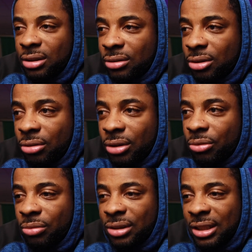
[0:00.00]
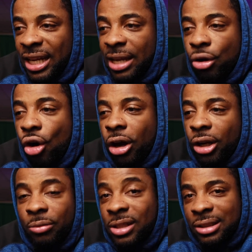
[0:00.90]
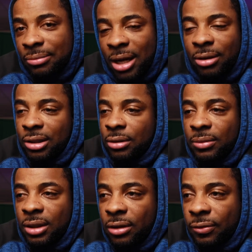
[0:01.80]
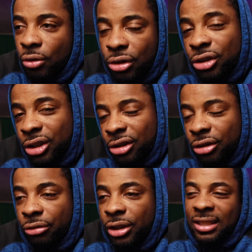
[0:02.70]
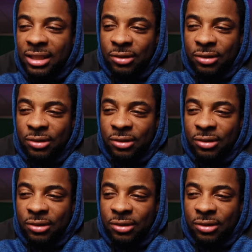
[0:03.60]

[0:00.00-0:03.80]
You know, the name calling wasn't about them. Of course you're going to agree.